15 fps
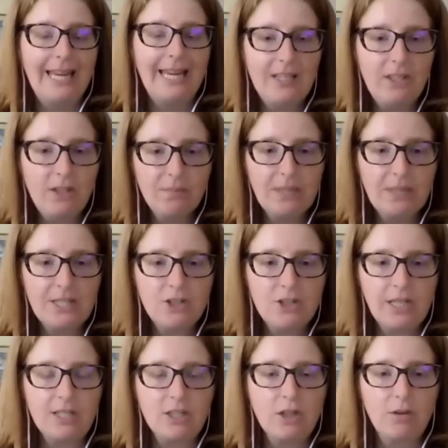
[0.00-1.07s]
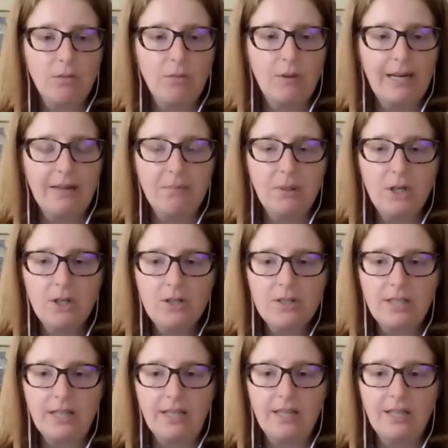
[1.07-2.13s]
and you're pitching it to the right
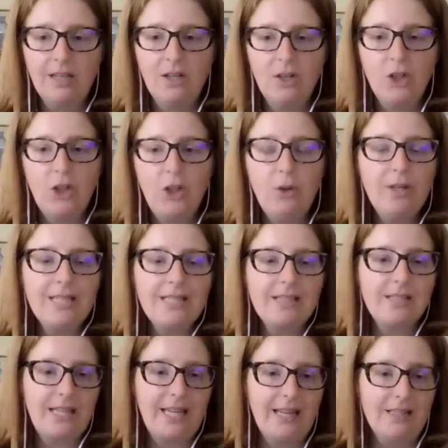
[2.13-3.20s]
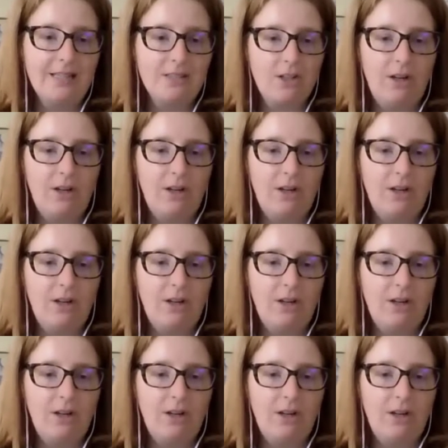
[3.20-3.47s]
person you can stand mm-hmm.